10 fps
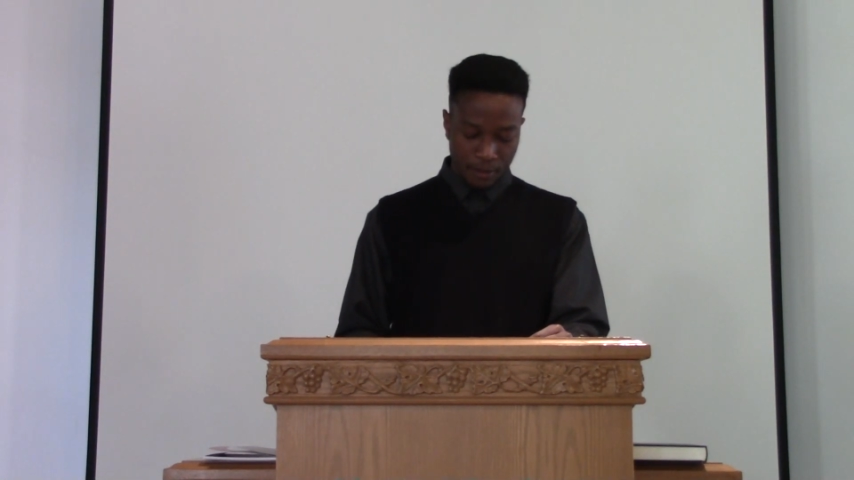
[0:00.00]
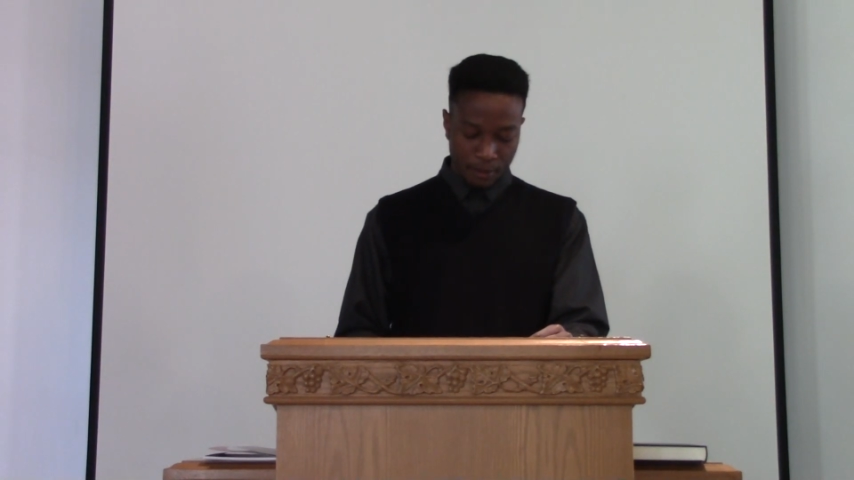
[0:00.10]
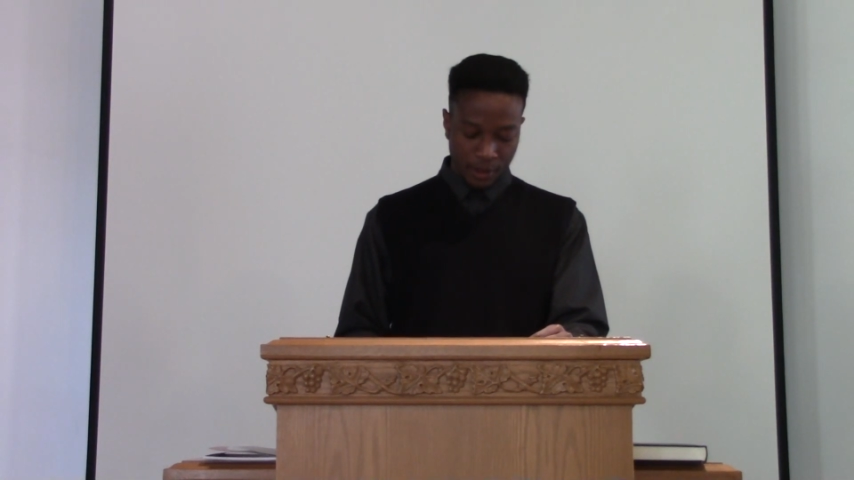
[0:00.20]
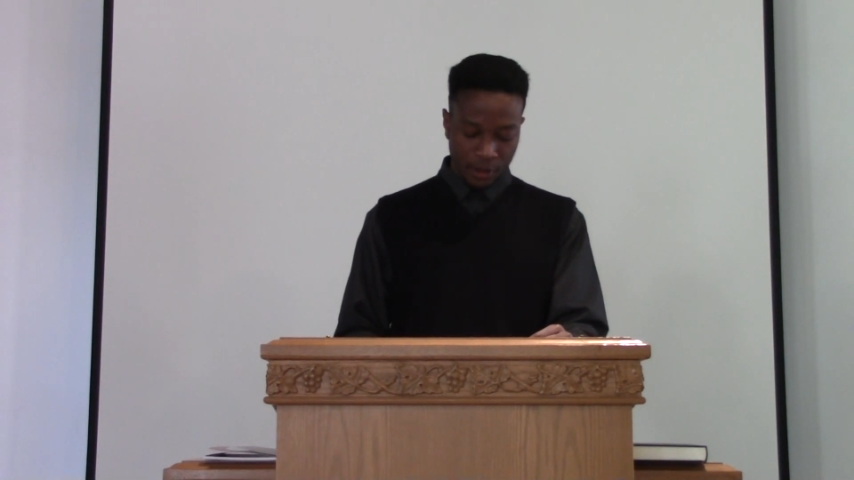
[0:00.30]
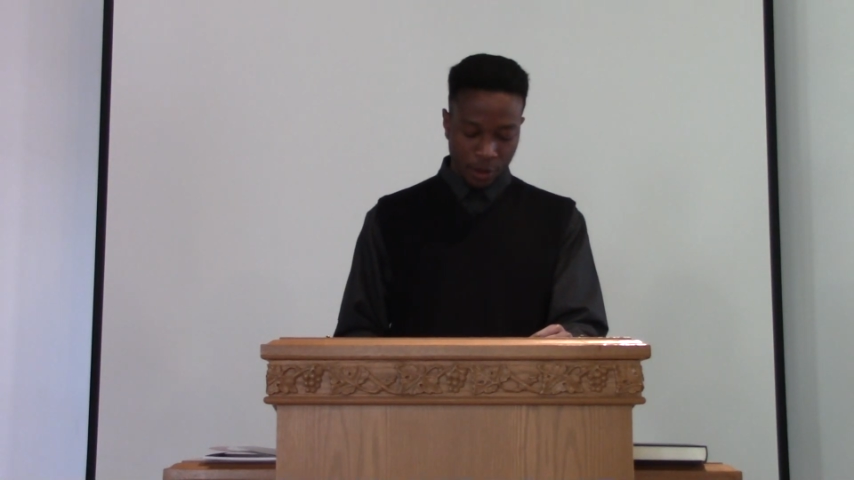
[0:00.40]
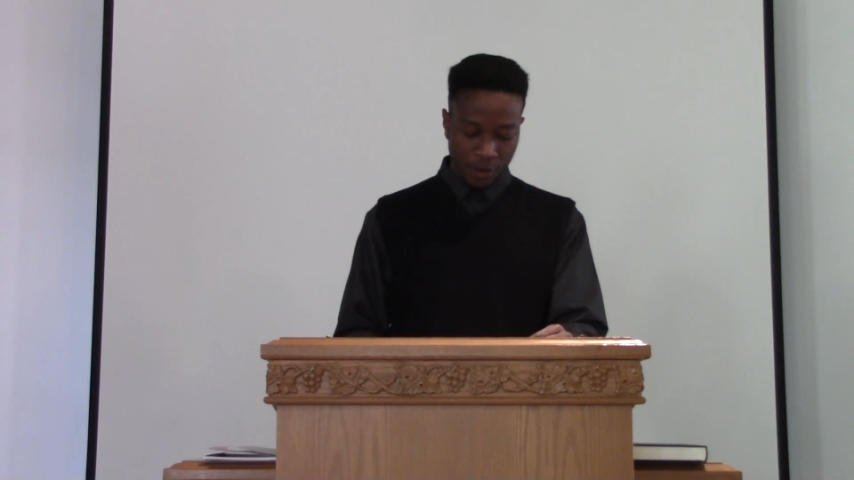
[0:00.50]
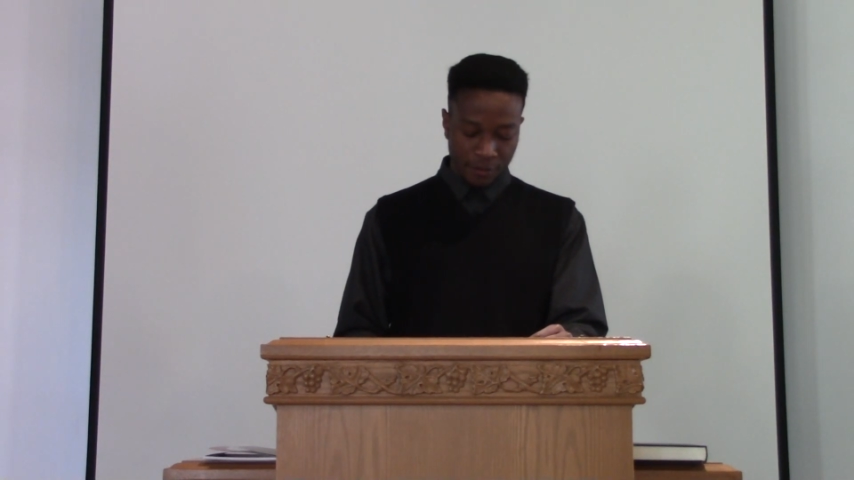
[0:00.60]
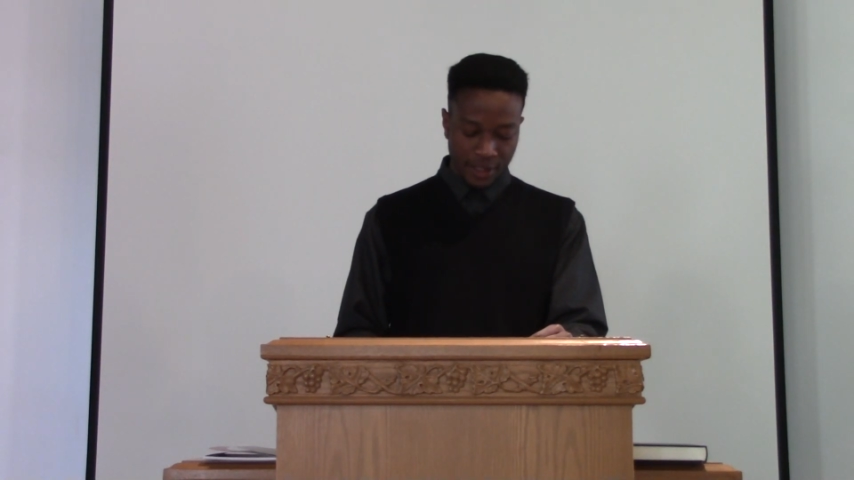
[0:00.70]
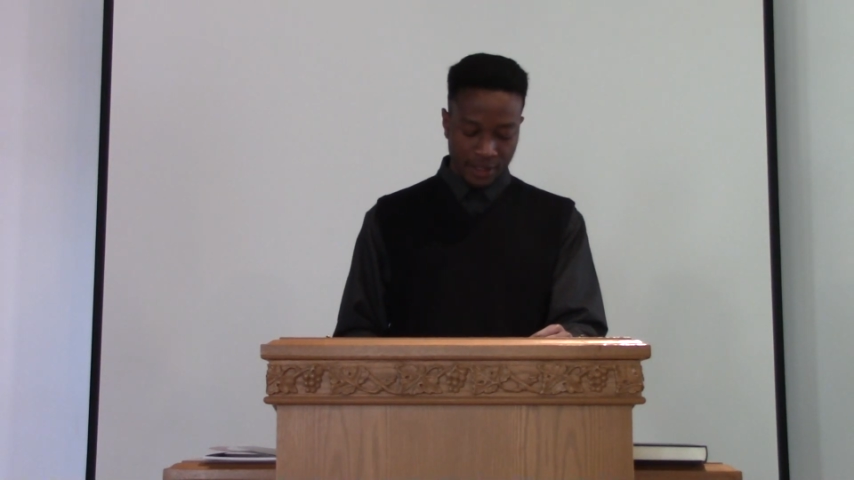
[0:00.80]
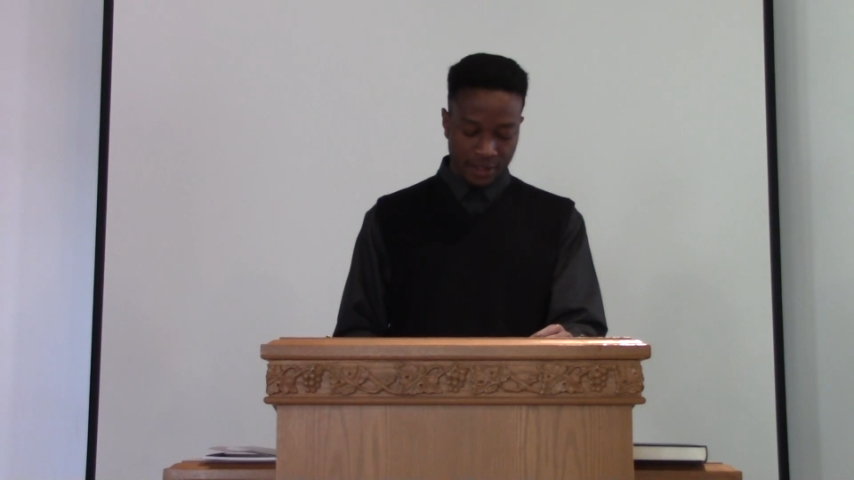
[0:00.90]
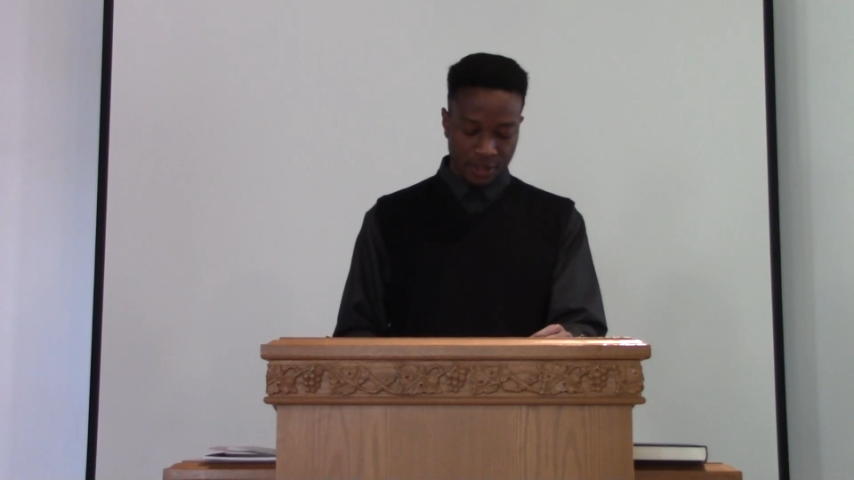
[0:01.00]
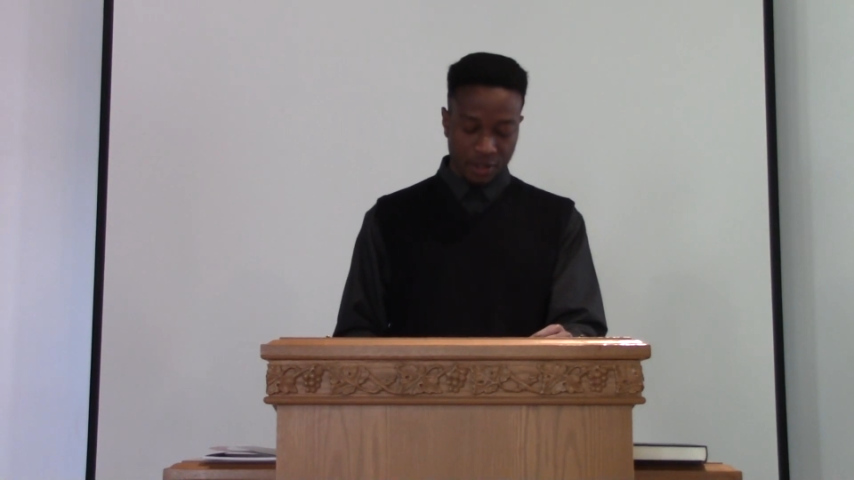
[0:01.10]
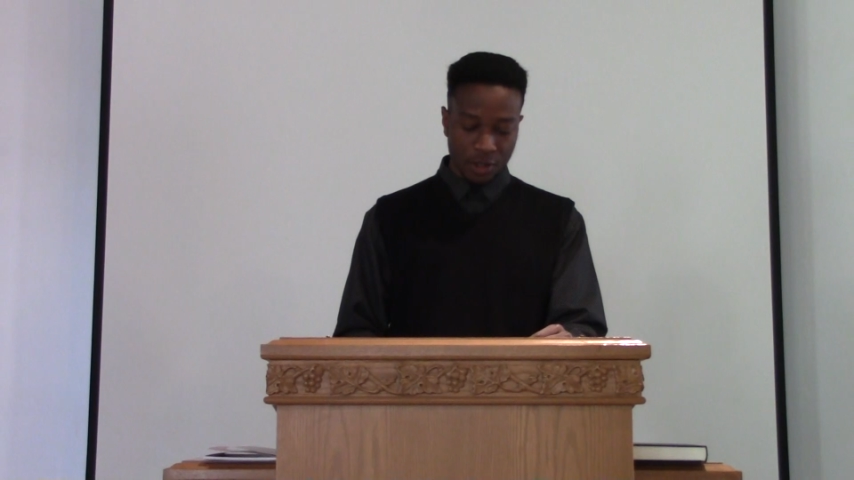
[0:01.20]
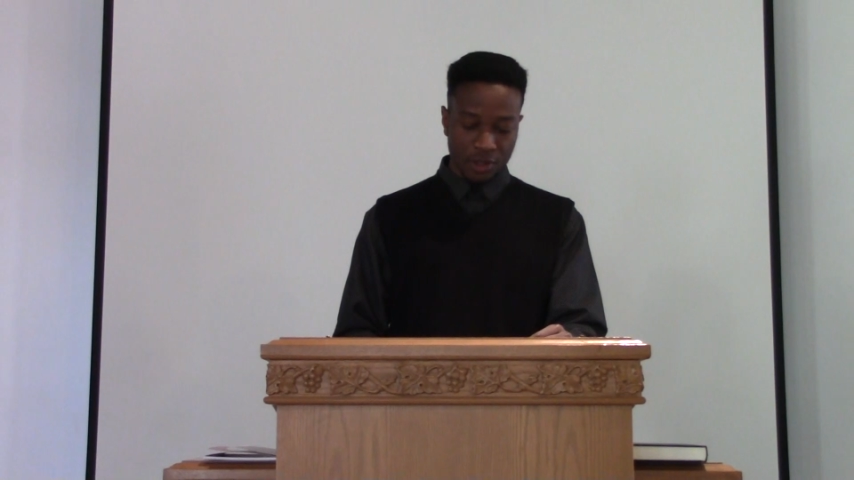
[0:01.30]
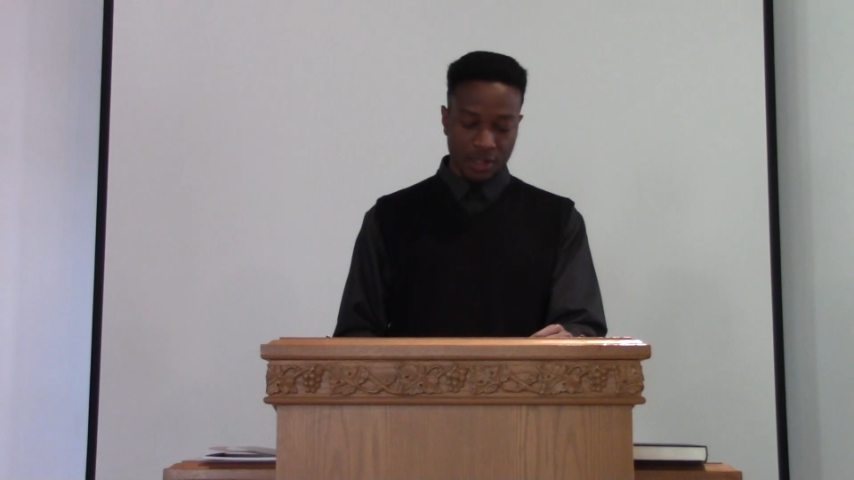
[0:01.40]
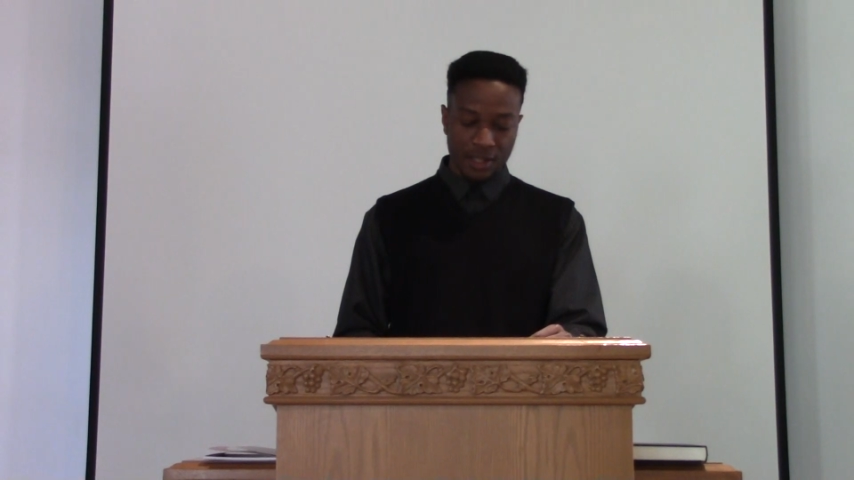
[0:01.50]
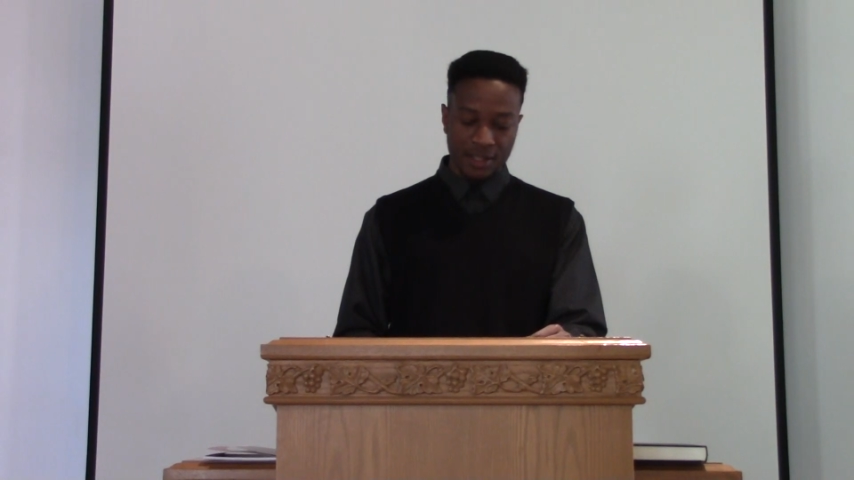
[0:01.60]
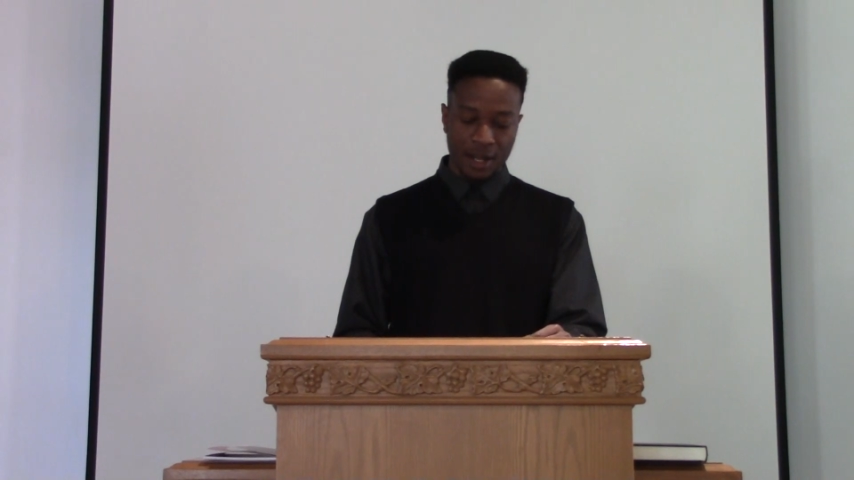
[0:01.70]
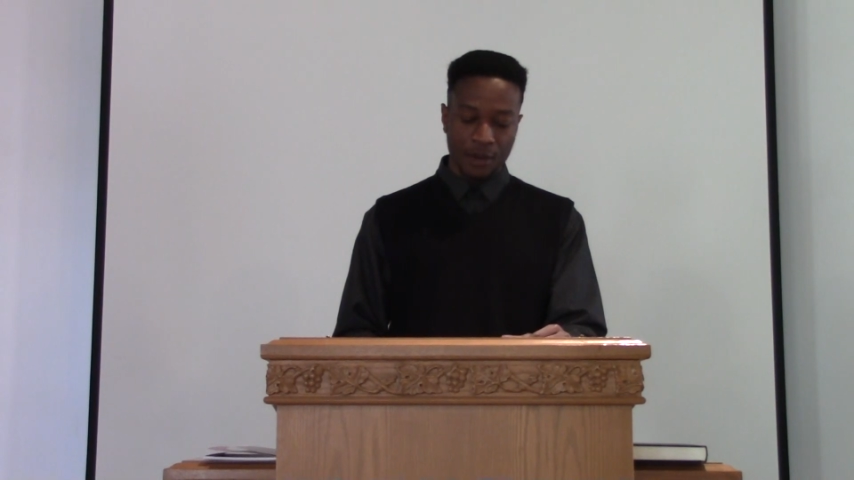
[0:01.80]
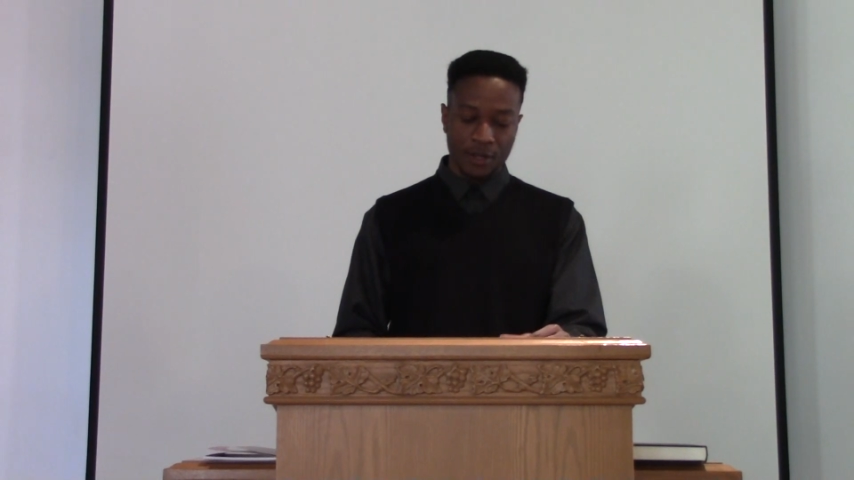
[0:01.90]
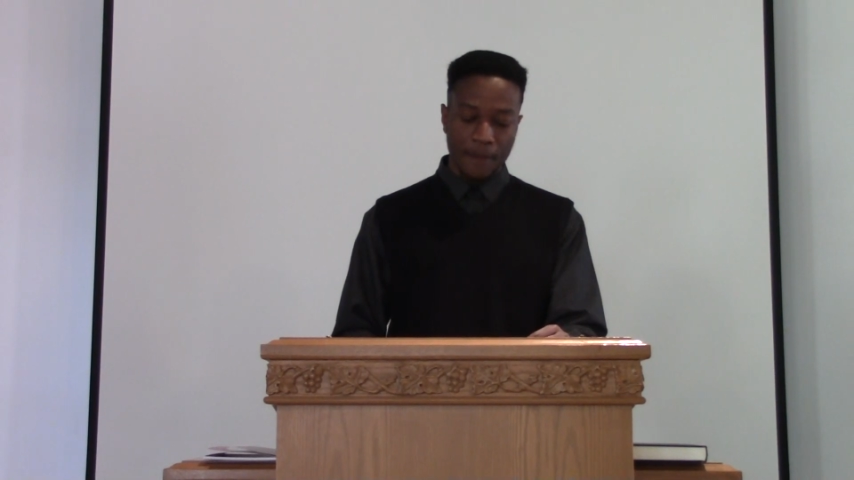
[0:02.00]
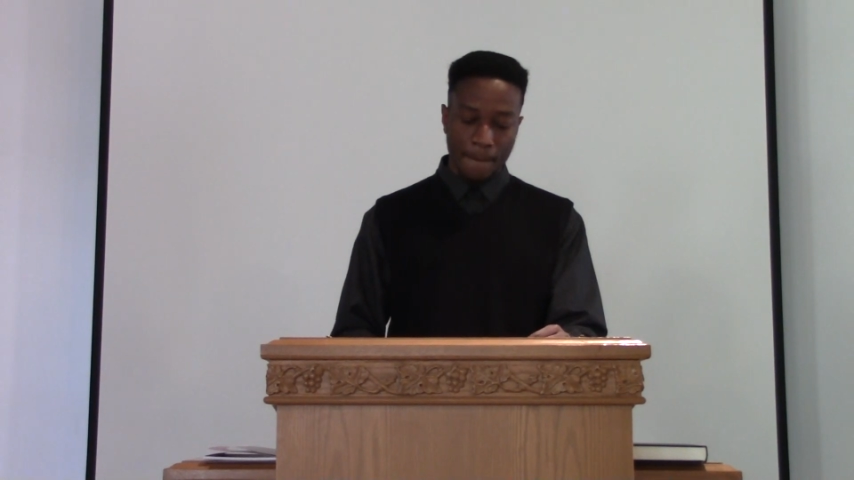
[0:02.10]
but the glory of kings to search things out.